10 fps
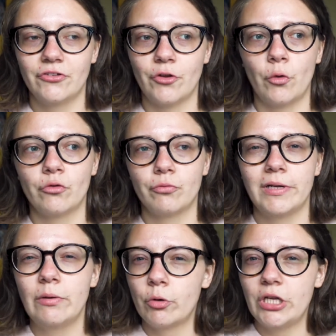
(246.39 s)
don't
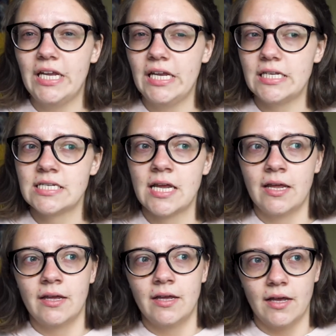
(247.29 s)
really want to eat
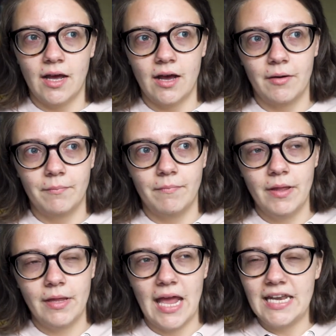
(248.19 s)
um,
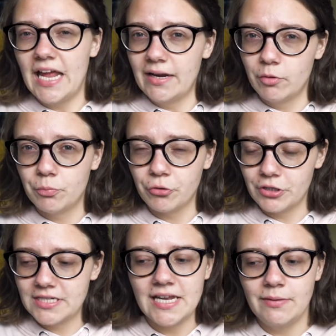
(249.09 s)
any animal
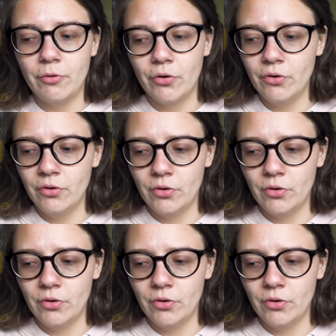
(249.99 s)
products anymore.